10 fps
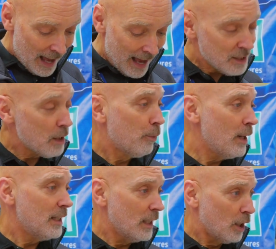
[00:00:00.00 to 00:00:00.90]
as a
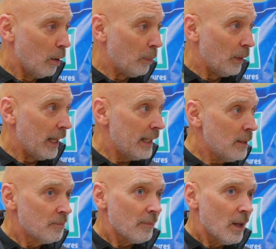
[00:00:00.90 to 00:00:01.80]
breeding company,
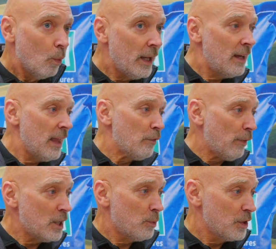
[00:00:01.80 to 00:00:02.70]
we're then
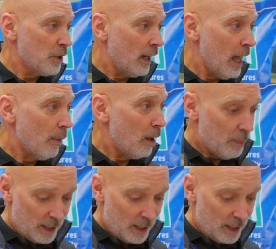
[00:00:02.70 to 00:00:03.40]
faced with a dilemma,